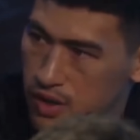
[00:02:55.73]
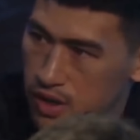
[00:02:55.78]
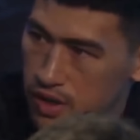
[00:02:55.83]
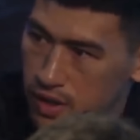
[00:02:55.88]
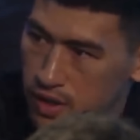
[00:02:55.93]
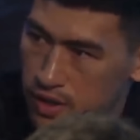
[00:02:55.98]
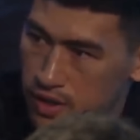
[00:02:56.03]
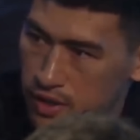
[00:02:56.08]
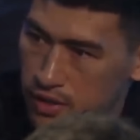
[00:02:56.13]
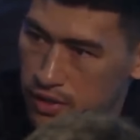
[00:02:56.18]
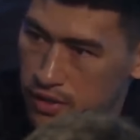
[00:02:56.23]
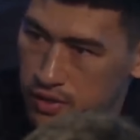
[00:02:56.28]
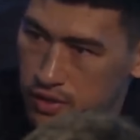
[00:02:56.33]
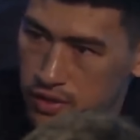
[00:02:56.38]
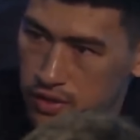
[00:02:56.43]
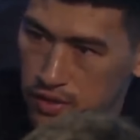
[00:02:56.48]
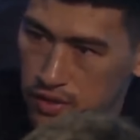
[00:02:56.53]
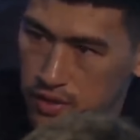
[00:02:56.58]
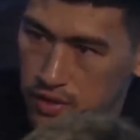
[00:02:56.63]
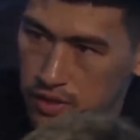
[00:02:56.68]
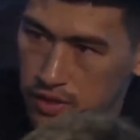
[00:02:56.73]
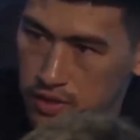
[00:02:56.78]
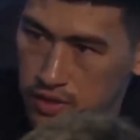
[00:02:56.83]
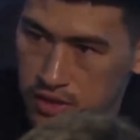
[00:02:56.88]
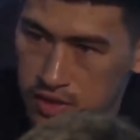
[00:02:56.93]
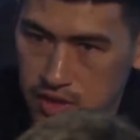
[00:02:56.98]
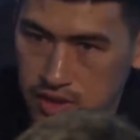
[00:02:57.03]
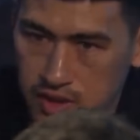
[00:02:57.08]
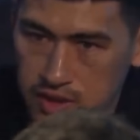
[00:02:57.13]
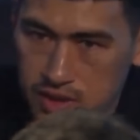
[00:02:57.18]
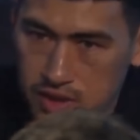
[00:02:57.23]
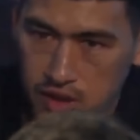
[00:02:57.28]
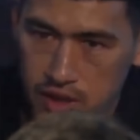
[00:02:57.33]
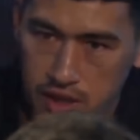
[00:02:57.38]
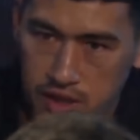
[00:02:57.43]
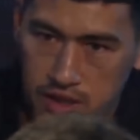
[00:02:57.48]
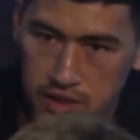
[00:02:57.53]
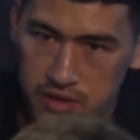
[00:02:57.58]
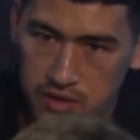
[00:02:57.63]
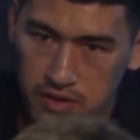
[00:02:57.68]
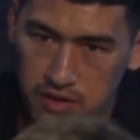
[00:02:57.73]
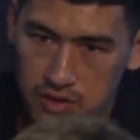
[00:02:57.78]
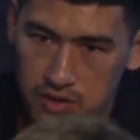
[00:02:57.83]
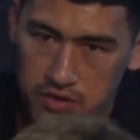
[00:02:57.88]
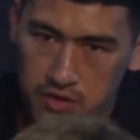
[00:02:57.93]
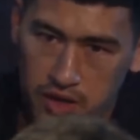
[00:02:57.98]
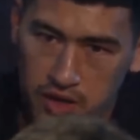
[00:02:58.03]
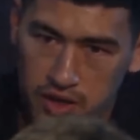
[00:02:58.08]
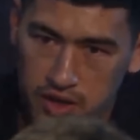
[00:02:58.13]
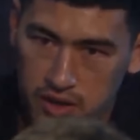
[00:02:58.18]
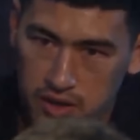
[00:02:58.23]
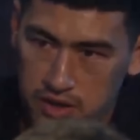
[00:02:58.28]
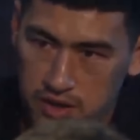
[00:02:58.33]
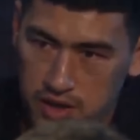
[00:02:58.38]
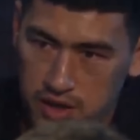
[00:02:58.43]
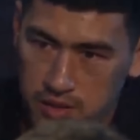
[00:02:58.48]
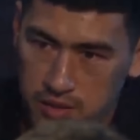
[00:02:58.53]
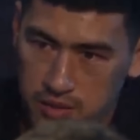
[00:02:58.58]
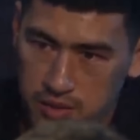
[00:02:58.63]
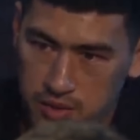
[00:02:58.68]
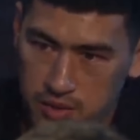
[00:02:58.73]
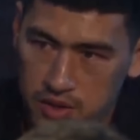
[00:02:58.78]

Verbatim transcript: and this is like final step.